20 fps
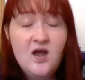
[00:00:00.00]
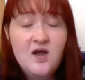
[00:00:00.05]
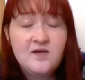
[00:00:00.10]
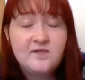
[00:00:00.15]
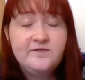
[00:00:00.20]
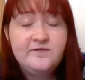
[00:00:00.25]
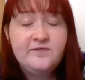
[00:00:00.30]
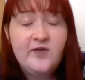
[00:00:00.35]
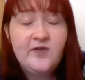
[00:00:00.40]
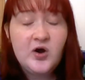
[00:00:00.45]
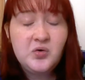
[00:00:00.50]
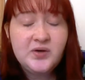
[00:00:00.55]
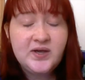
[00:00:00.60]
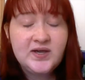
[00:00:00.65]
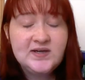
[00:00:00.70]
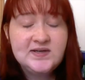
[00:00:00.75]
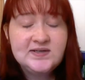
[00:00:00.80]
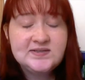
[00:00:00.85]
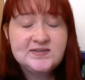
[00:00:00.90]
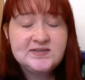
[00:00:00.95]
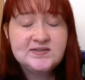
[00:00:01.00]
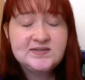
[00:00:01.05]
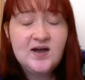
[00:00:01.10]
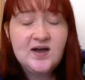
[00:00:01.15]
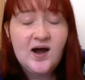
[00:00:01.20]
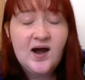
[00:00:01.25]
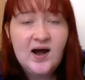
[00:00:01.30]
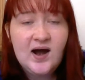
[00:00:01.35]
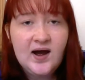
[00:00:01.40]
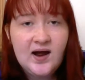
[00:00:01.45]
Focus
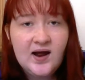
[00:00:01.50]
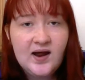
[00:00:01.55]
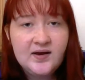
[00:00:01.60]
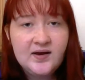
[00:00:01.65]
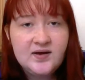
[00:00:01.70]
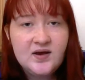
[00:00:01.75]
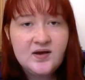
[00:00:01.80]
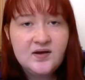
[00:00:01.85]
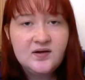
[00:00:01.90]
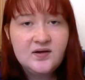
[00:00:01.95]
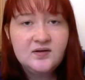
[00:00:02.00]
on